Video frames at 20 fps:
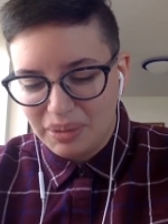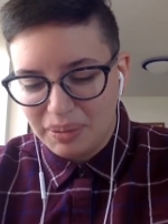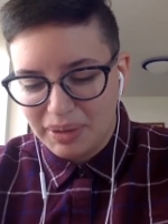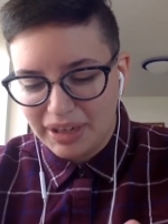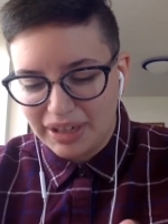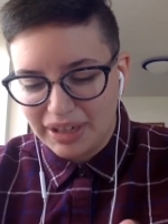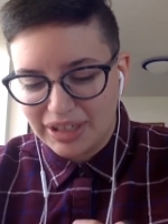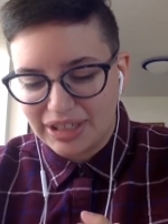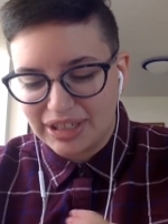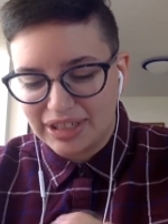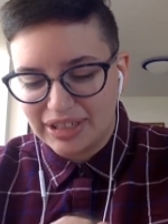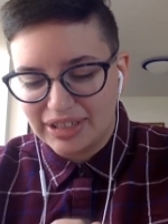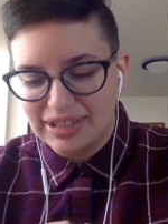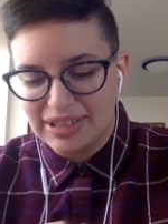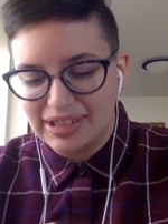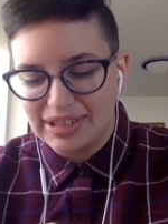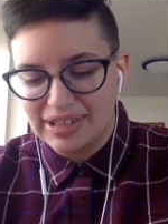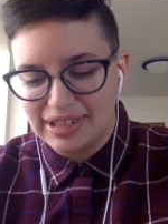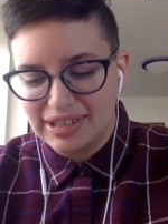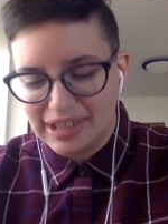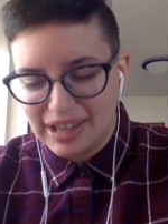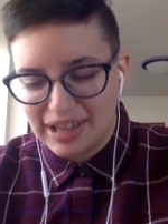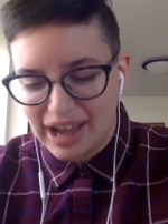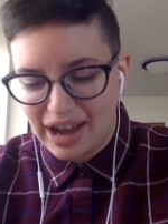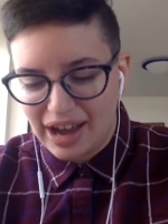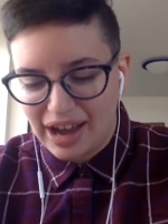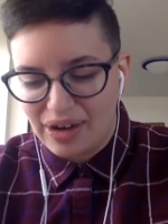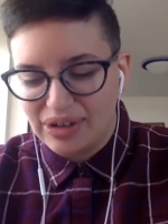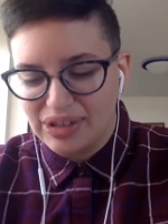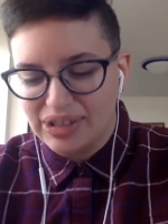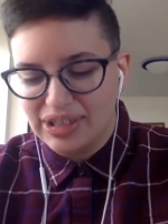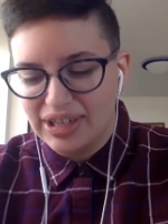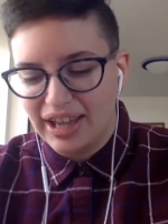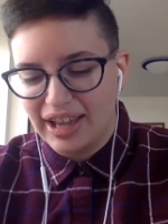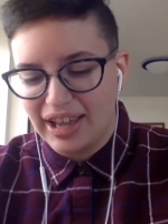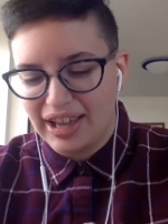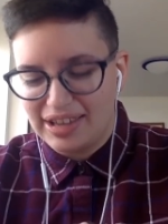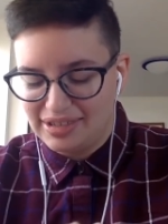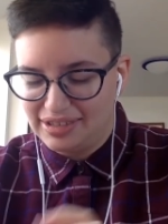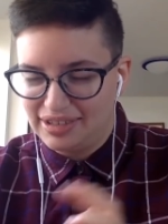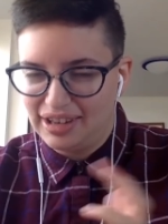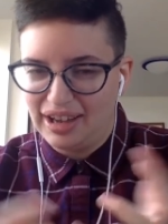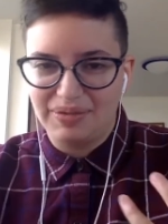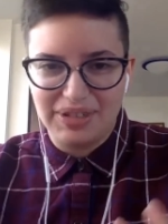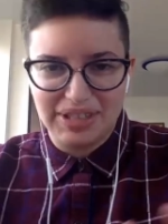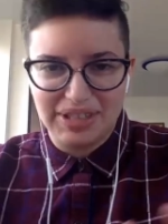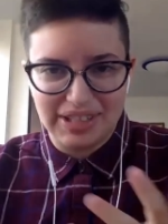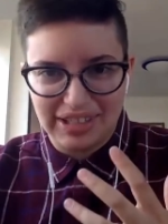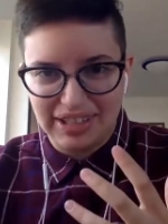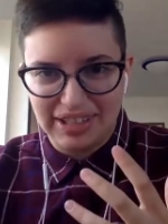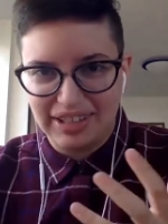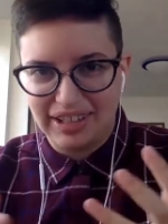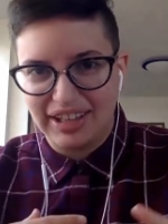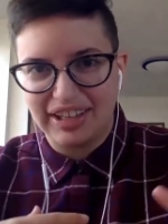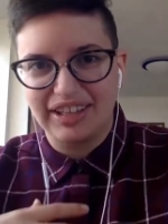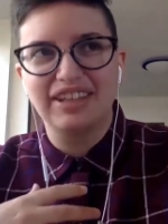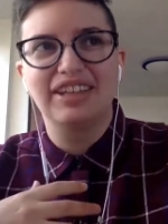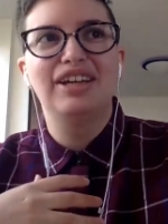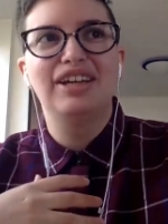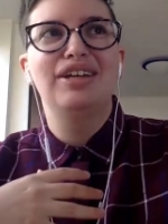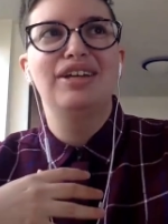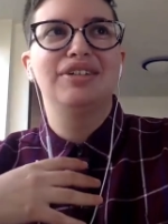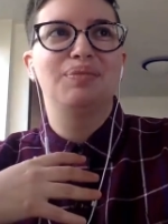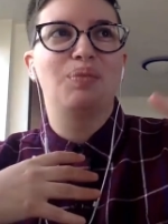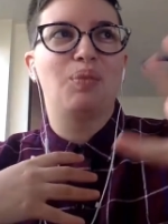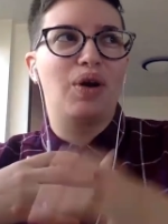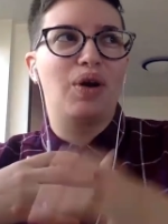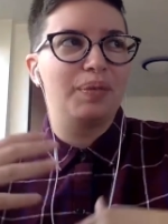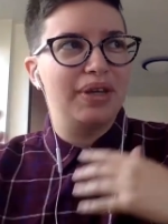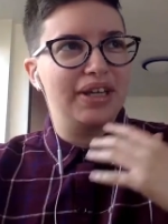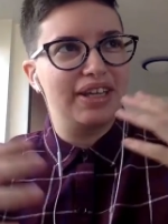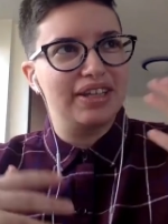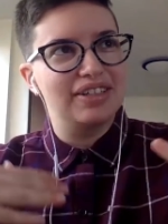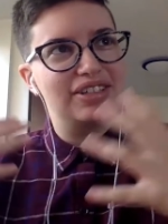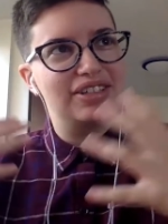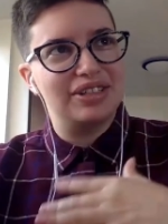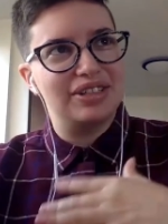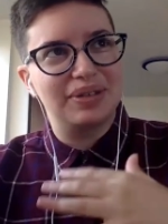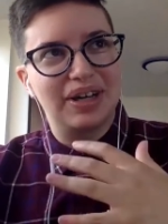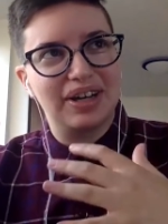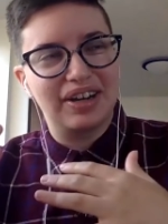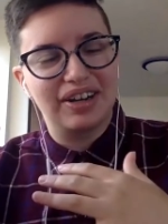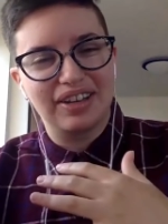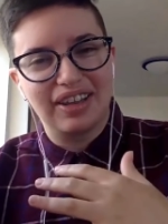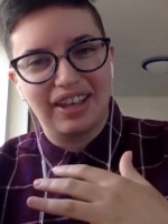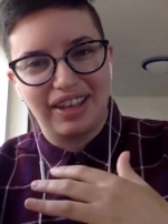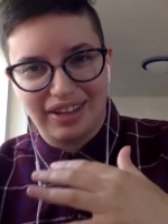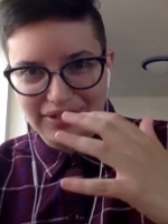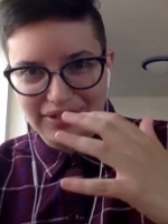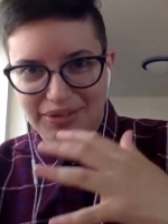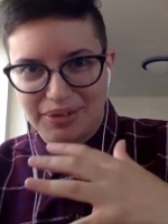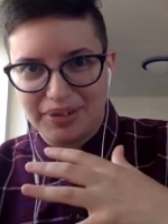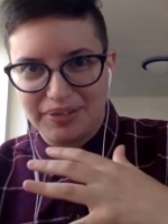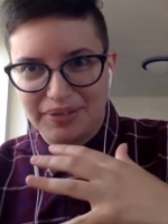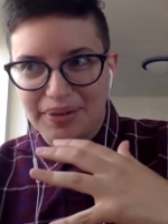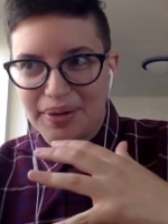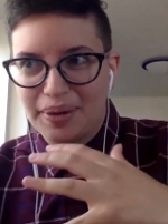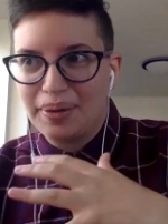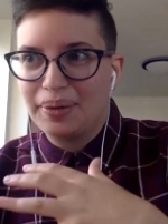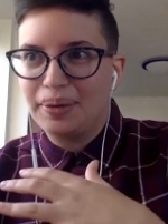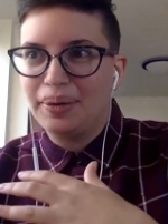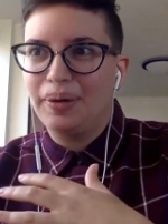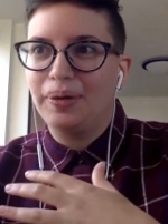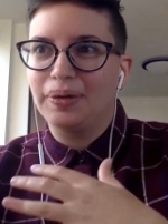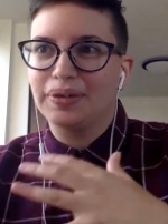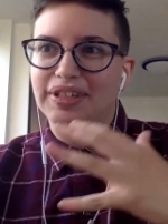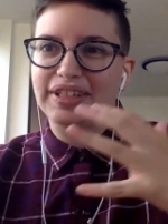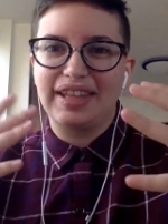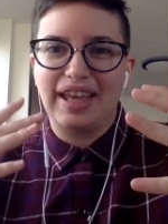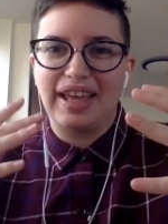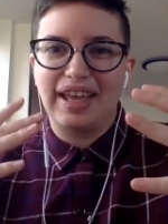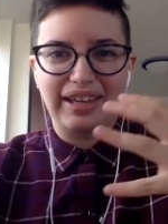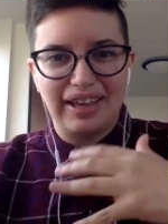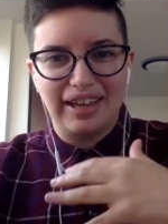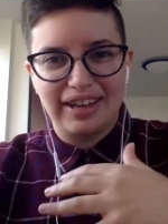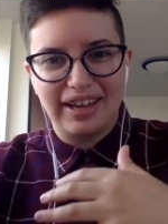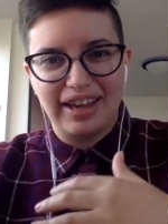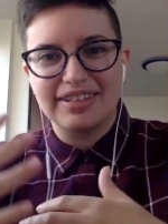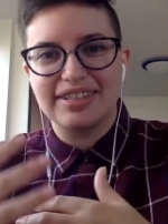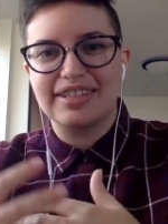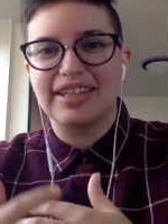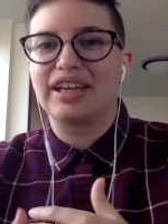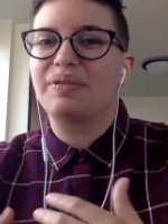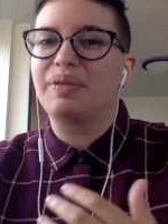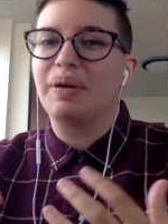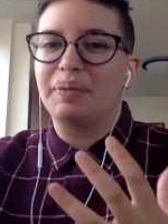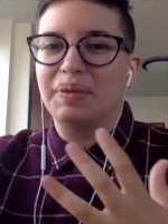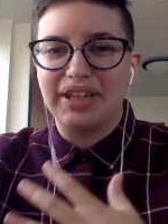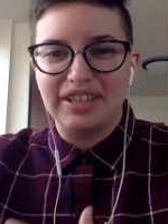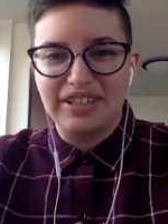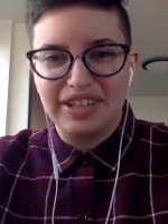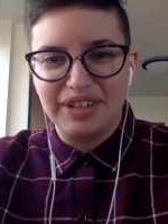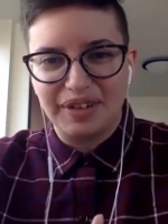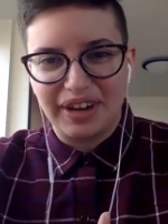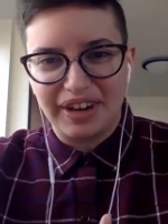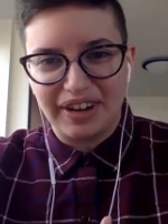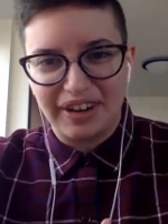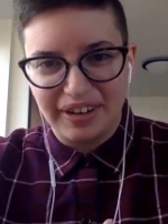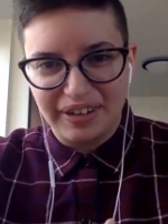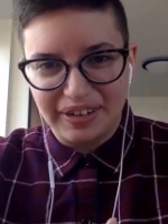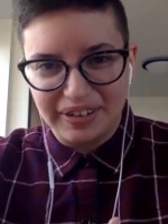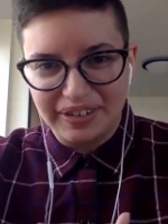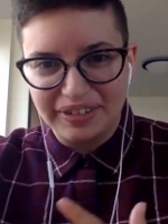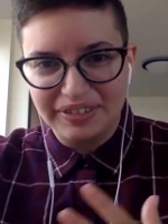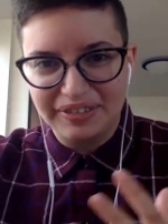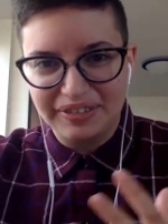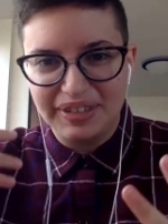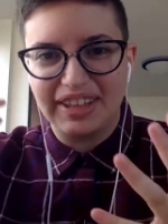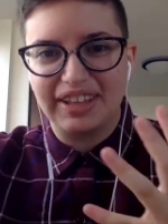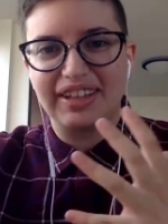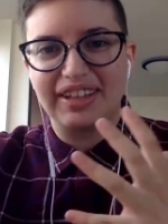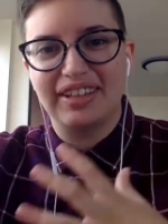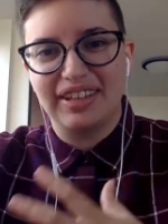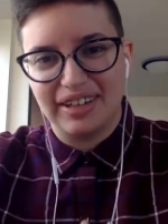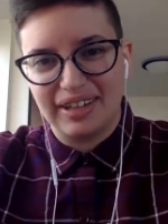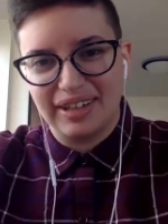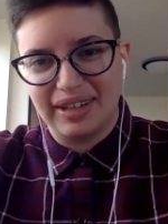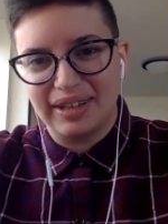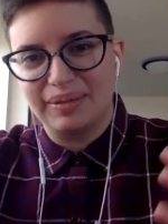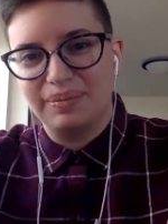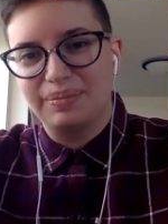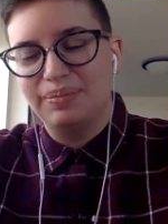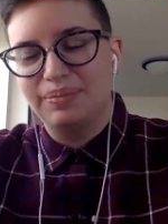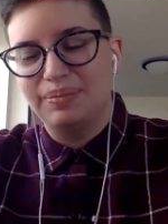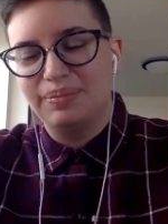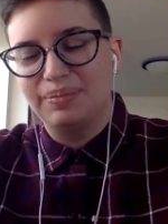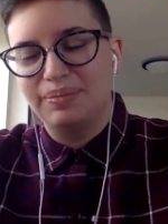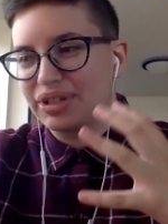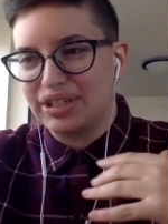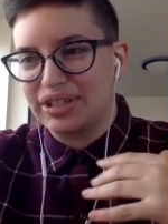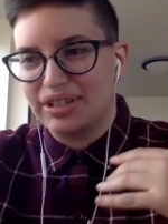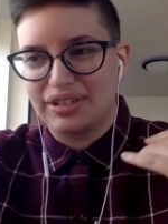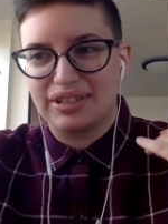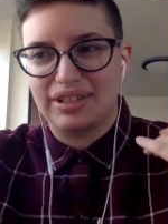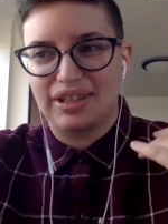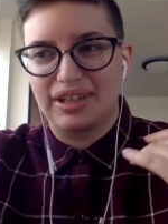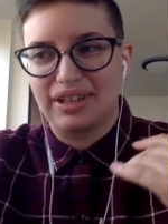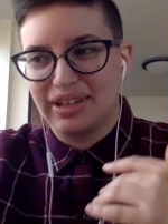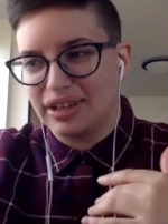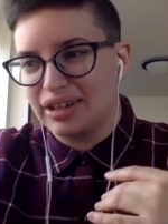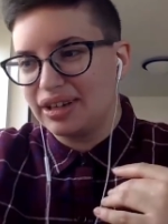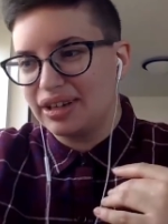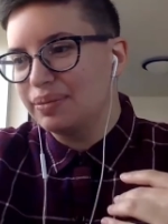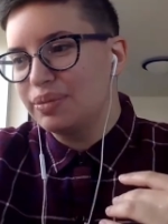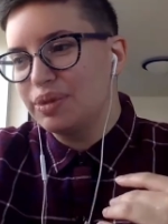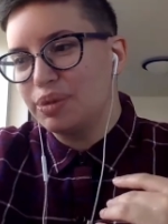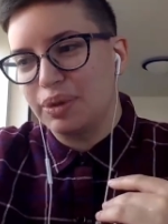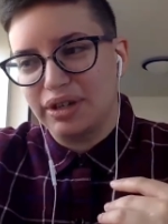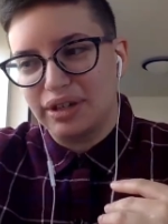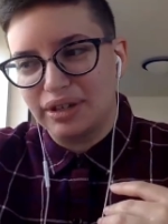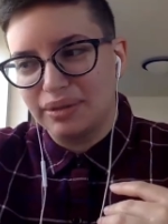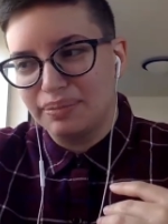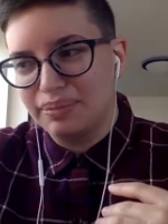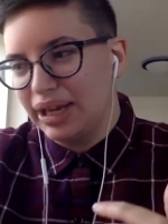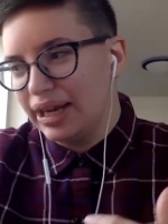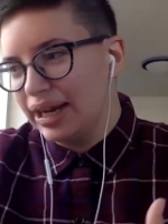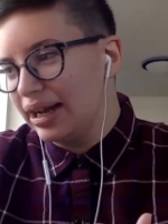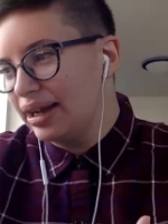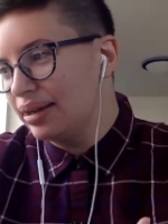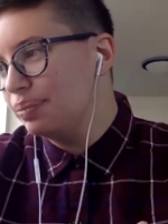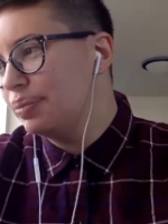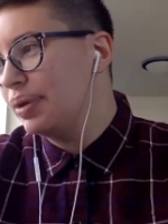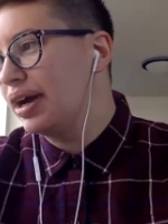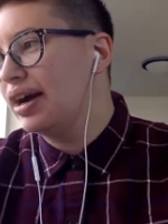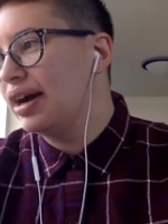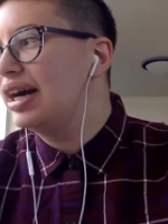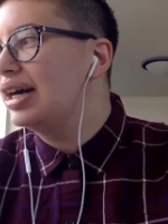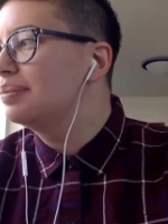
human predictions and Seek Out, and obviously like what we can do on our, like sort of holding that against like what we can do on our own with like GitHub sourcing, just like GitHub, Twitter, Meetup.